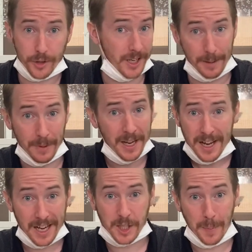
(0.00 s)
and I'm
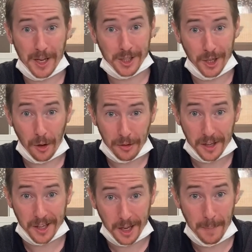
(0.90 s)
especially not
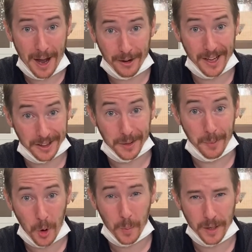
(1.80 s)
thinking about it at the
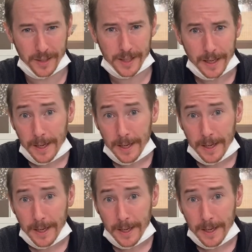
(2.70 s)
moment,